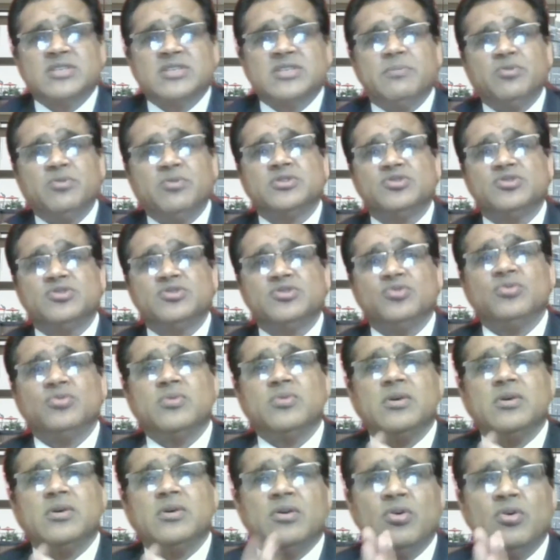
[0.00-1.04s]
supposed
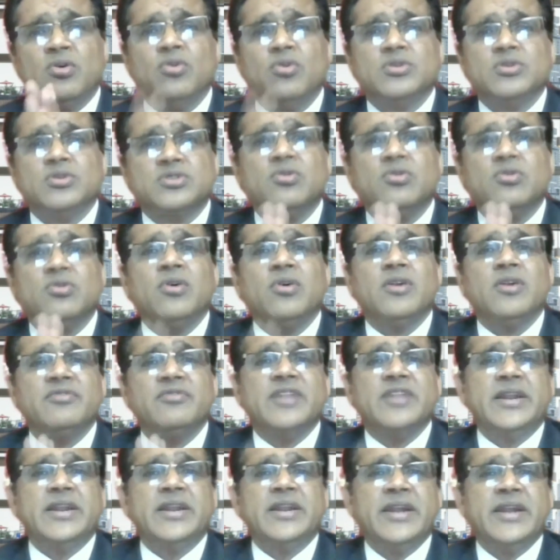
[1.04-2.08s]
to host all
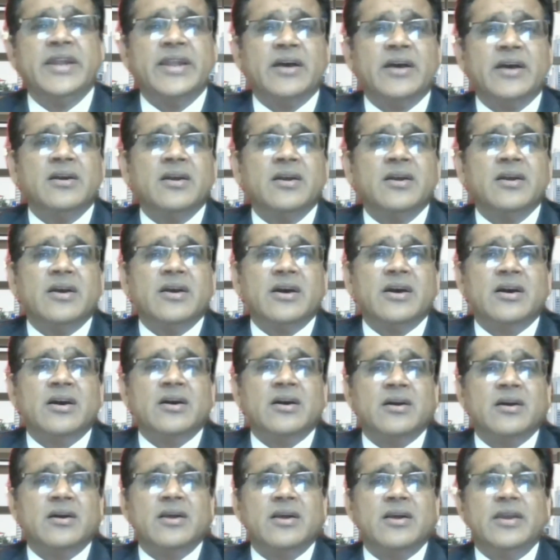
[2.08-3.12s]
of their data
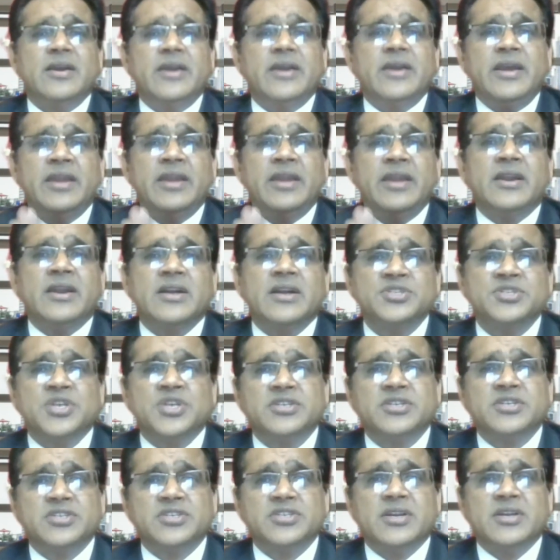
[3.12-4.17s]
in
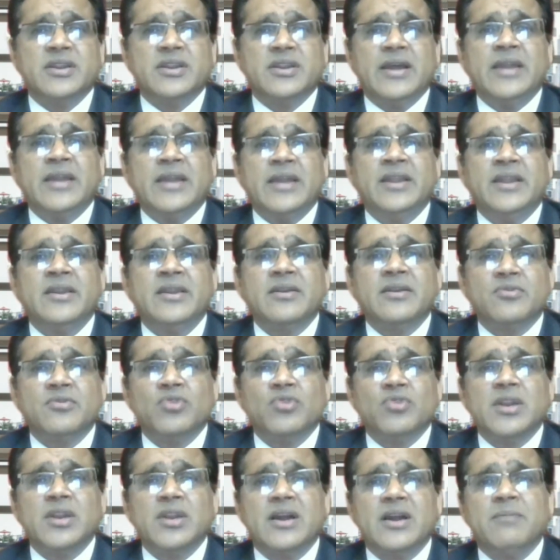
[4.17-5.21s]
conjunction and in
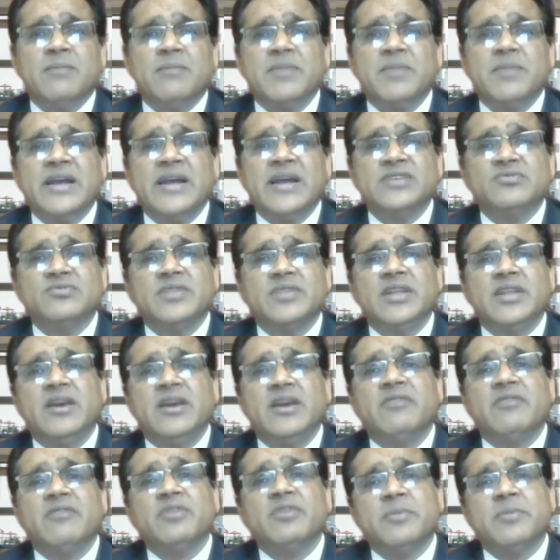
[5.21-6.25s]
total compliance with
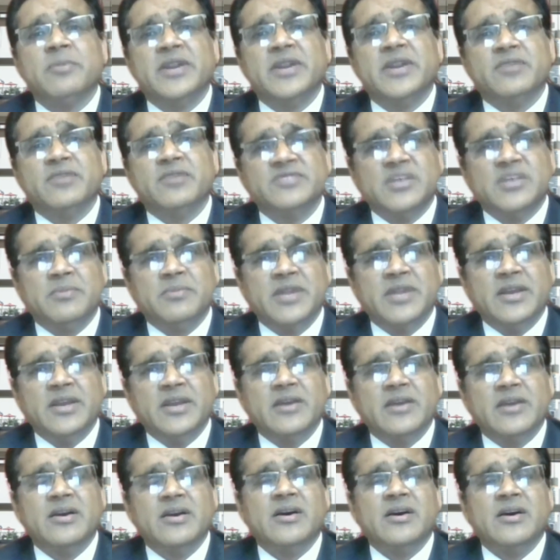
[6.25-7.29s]
the government of
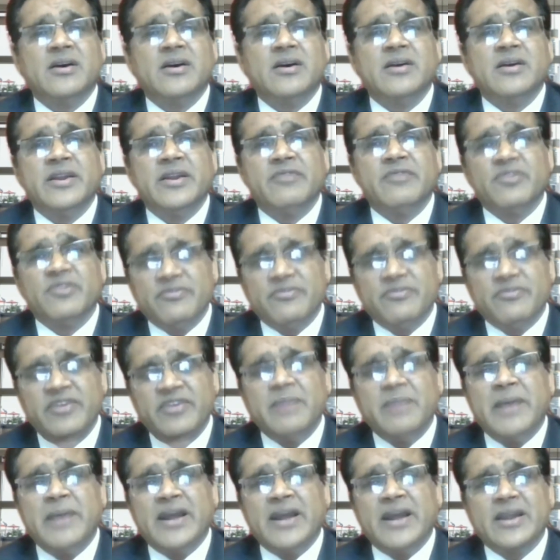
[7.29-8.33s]
Germany. It was
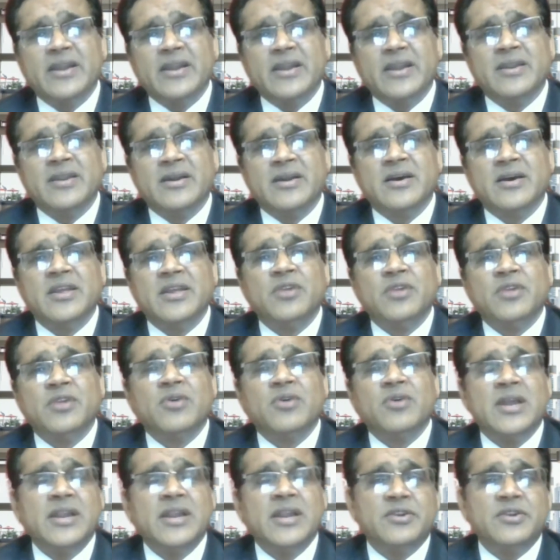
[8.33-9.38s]
way back in
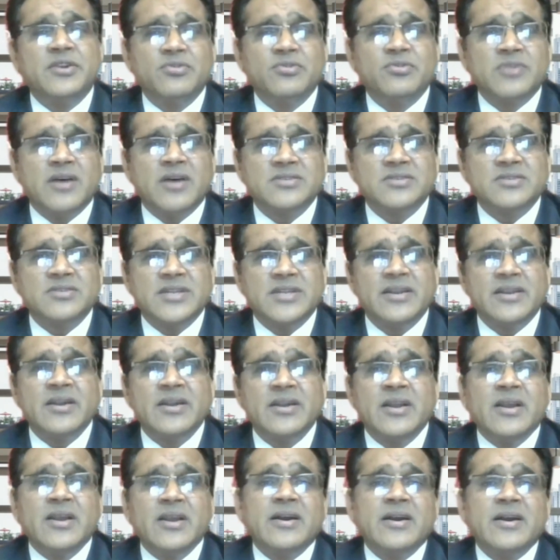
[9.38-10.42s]
early 2000.
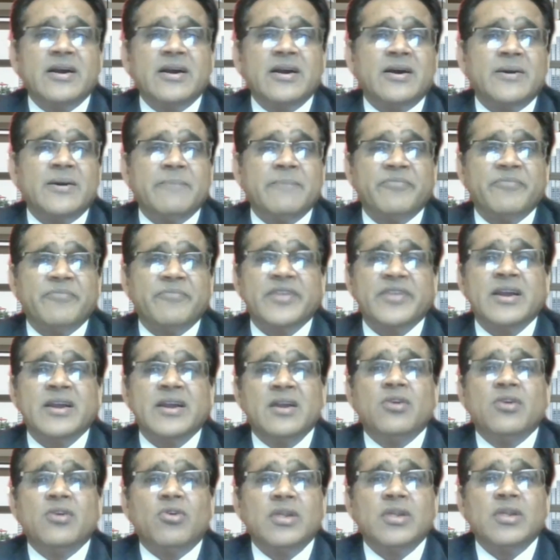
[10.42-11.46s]

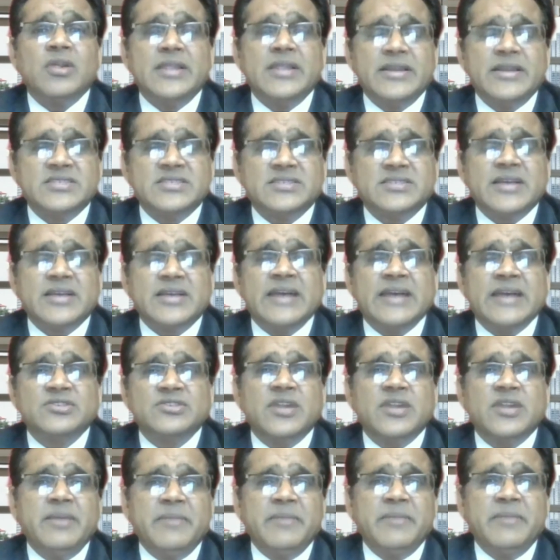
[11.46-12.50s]
All this
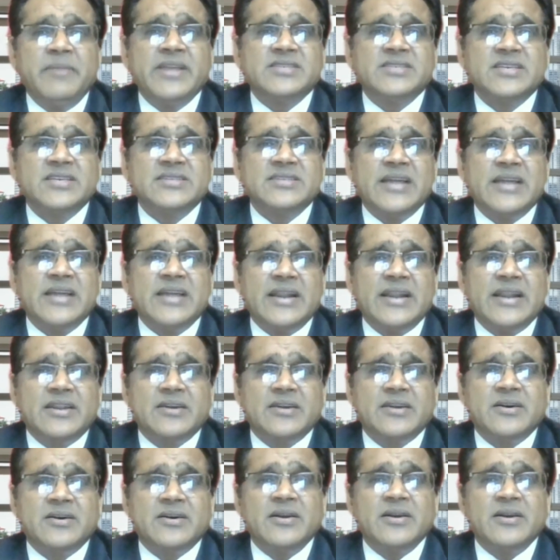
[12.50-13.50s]
actually means is that